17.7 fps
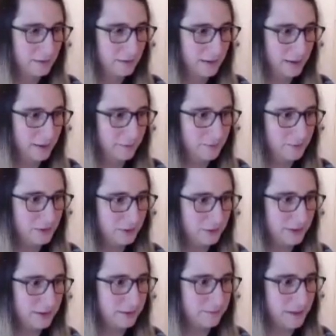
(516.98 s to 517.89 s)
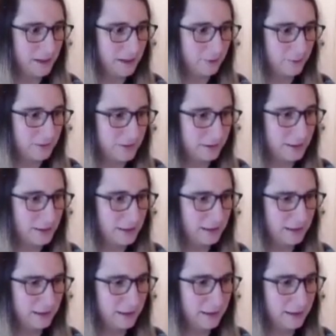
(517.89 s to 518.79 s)
I'm juking backwards a
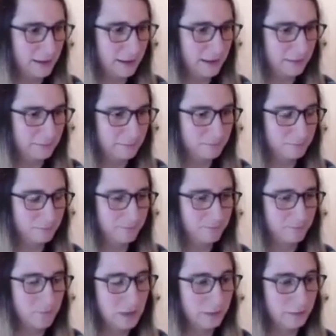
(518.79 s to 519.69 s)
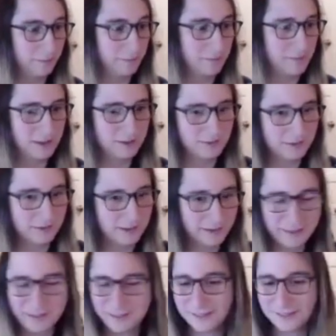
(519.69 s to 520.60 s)
lot, and nope, there's a
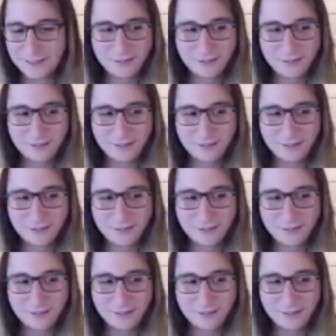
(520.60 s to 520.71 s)
death.